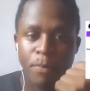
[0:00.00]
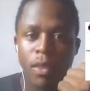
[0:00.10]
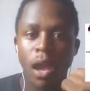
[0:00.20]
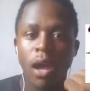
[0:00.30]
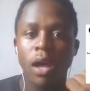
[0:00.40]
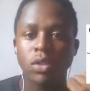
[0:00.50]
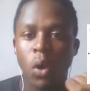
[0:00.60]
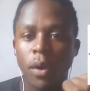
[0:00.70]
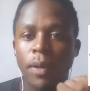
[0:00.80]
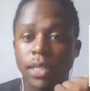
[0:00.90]
So it was a
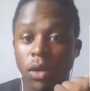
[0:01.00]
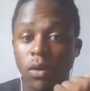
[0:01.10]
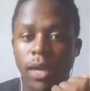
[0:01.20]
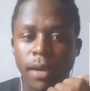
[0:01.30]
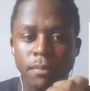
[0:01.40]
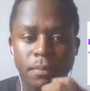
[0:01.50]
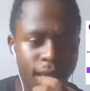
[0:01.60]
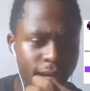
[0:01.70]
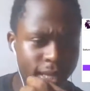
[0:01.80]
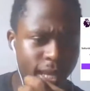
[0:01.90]
good game.
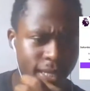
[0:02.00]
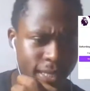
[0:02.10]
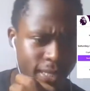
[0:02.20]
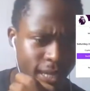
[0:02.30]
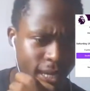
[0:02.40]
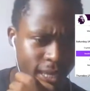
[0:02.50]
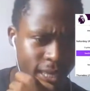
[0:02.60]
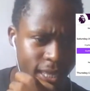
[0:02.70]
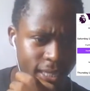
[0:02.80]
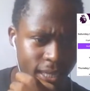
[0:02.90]
That is exactly the
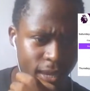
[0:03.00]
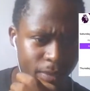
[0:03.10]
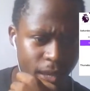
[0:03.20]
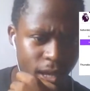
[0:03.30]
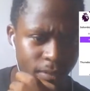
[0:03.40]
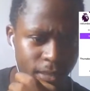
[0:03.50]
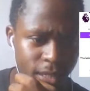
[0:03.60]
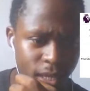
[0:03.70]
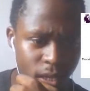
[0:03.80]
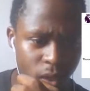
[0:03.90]
next game that comes
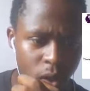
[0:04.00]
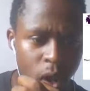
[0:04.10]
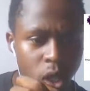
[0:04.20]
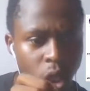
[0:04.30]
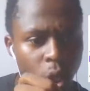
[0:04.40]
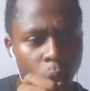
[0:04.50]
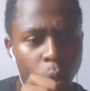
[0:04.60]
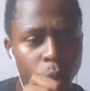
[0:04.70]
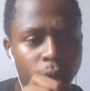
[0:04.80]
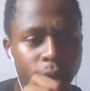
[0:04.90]
here now.
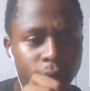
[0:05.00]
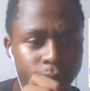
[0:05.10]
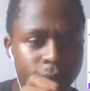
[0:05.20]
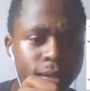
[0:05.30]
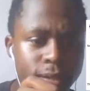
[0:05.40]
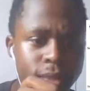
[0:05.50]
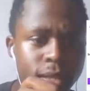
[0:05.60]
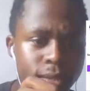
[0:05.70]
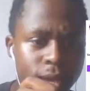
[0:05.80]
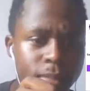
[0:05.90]
That is the
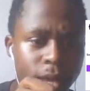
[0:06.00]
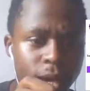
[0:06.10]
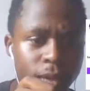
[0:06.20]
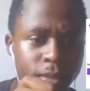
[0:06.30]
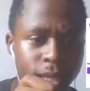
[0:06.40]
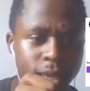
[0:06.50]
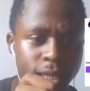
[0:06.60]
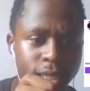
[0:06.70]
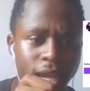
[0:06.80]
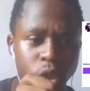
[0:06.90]
next game that comes here
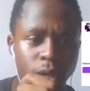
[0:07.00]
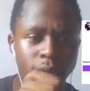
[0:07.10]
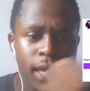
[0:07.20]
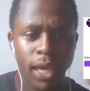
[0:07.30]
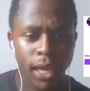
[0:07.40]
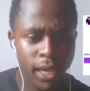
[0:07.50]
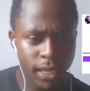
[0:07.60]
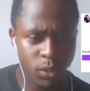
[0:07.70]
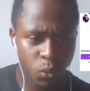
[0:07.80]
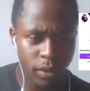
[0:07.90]
that actually
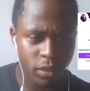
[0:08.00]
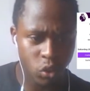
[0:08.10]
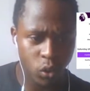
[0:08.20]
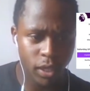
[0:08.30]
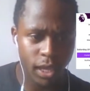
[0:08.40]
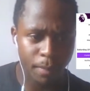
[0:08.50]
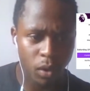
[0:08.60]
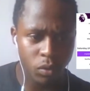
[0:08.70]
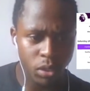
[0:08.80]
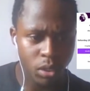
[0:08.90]
is worth talking
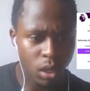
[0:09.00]
about.